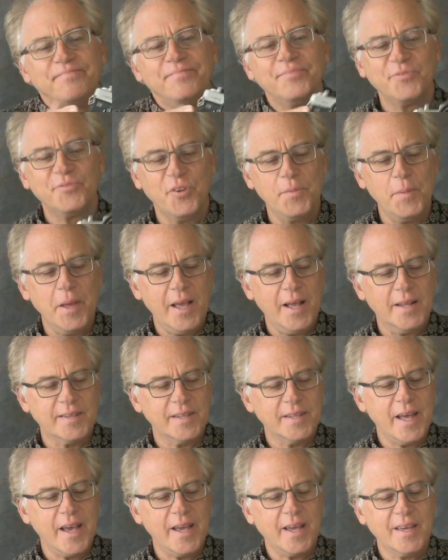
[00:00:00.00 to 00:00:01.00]
For me,
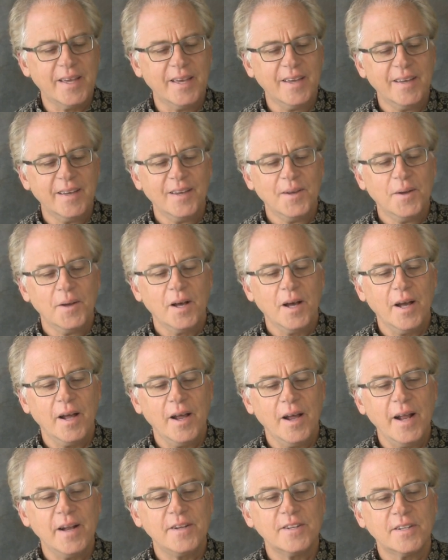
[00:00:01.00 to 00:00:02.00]
it's like
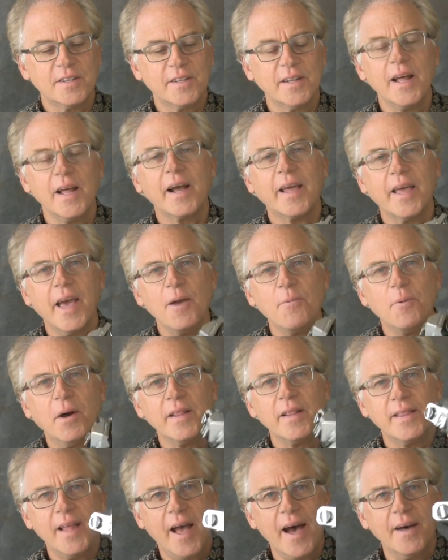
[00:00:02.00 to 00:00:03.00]
it's a
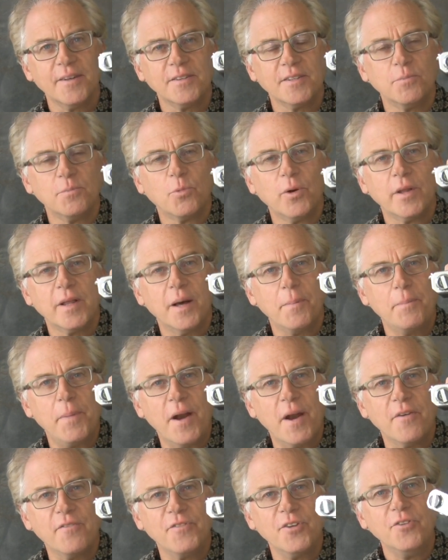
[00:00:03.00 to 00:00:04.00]
K1000 with a
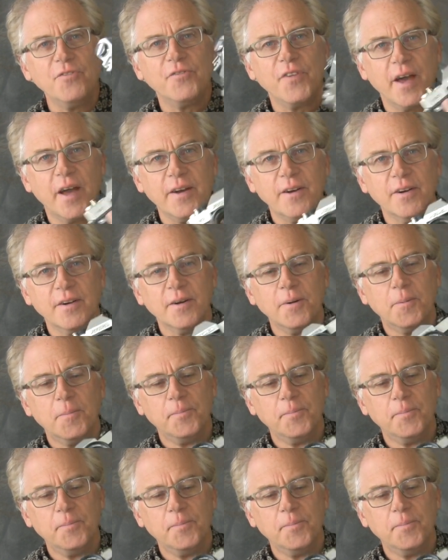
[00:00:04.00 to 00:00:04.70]
better viewfinder.